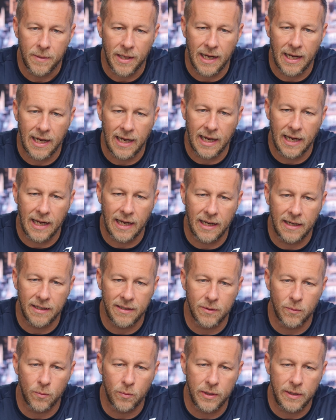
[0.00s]

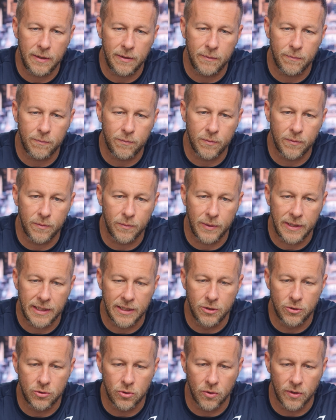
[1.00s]
and we
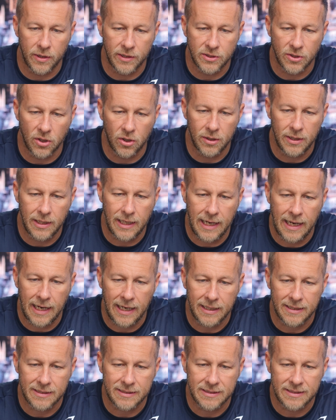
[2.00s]
can draw this on
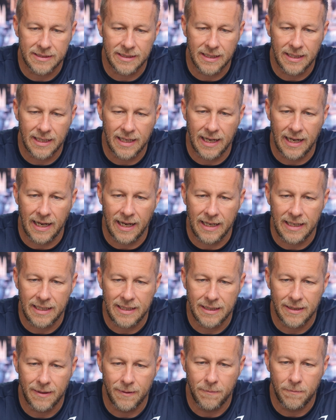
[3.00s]
X,
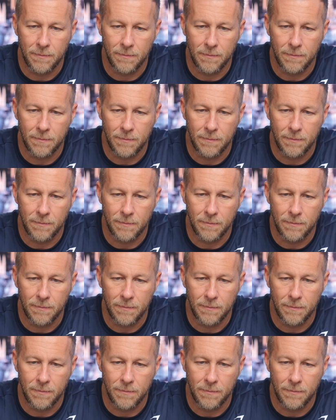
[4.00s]
A,